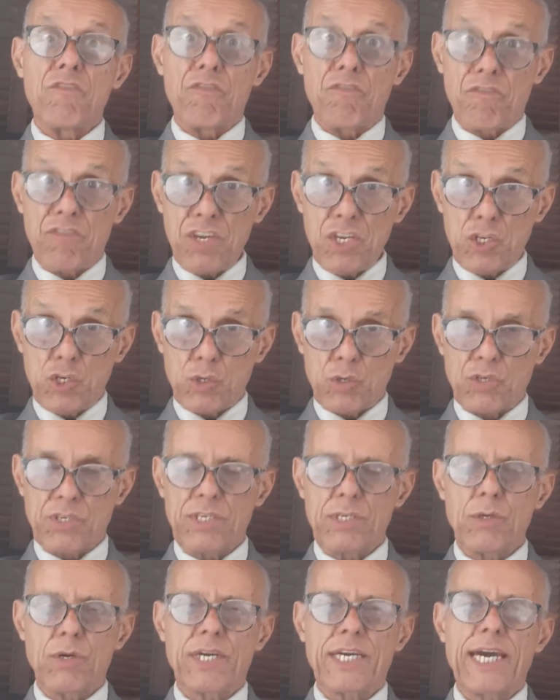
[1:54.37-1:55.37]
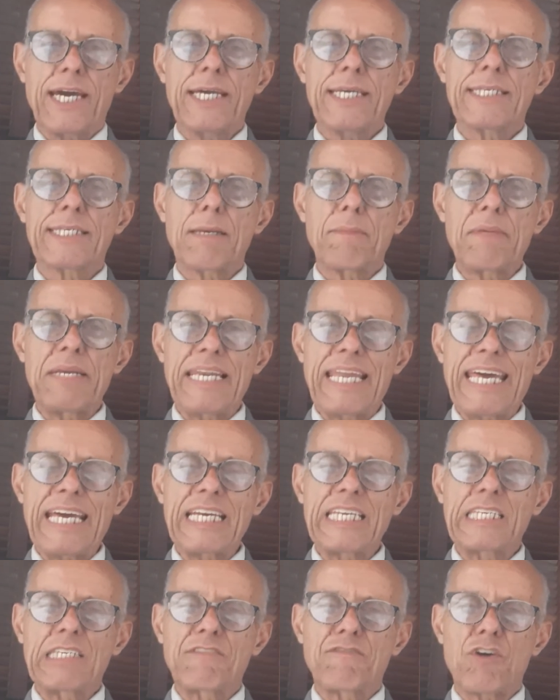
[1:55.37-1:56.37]
videos, okay, some
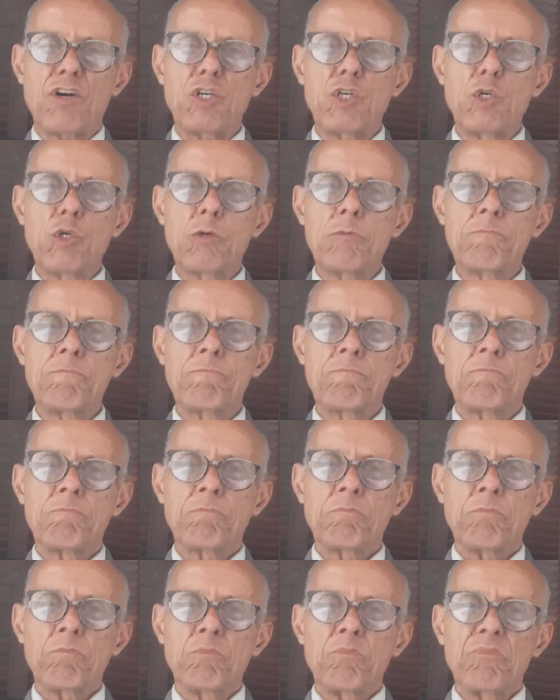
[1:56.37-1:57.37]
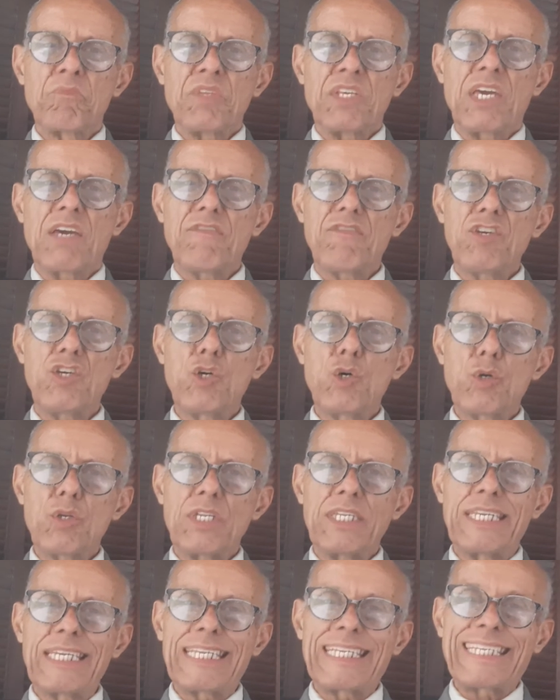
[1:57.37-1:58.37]
links for you, giving you
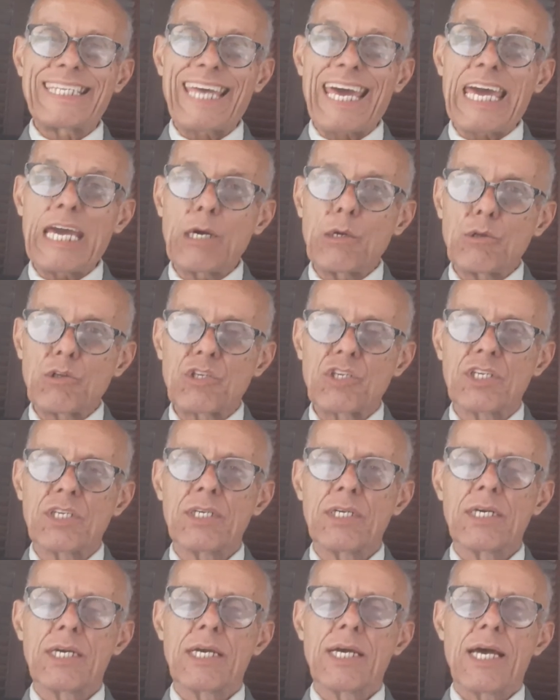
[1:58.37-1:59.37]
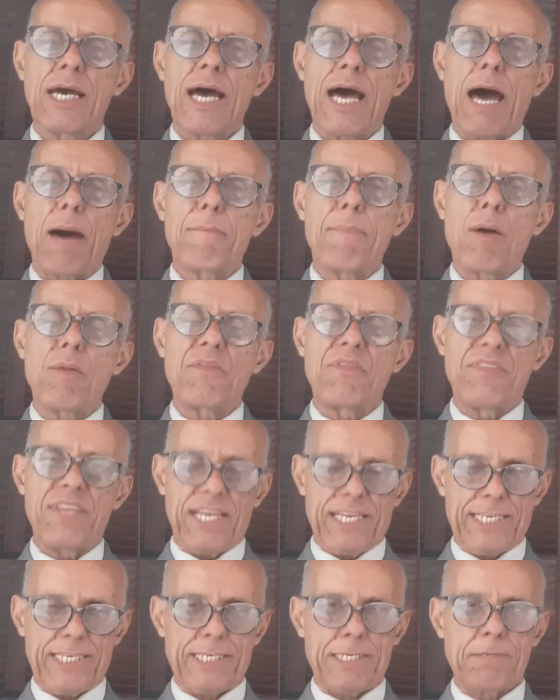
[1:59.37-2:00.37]
details about
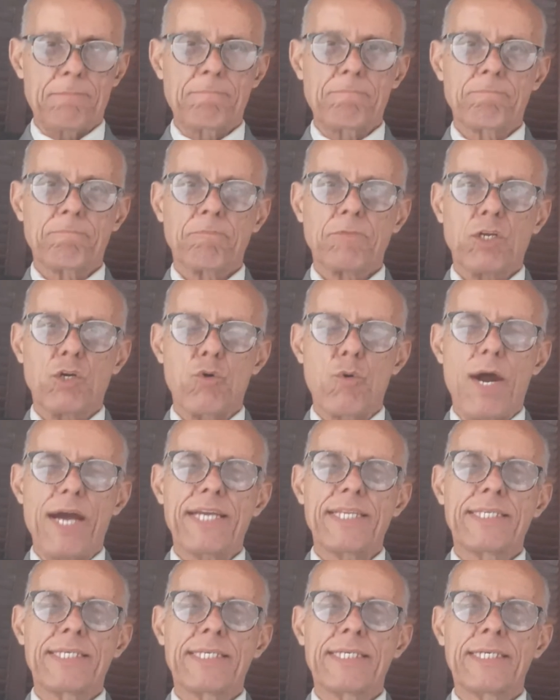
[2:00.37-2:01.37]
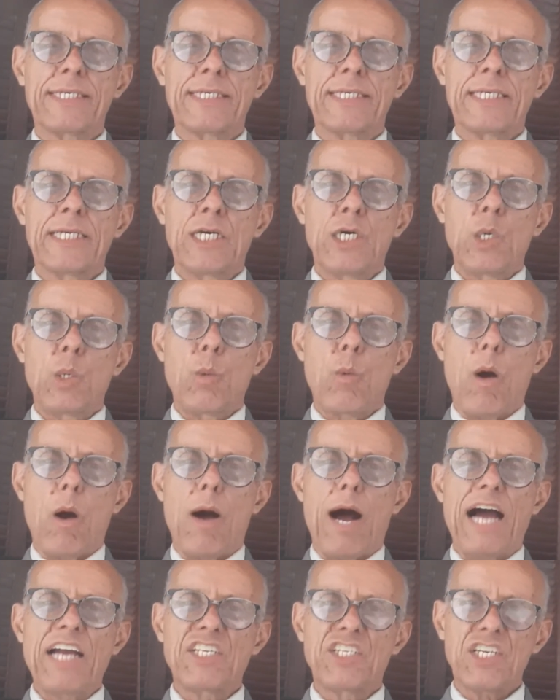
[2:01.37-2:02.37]
this, right?
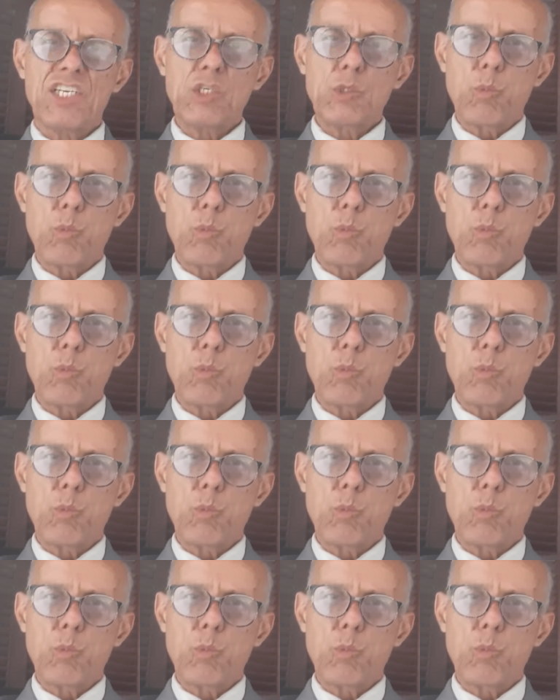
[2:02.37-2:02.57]
Well, I just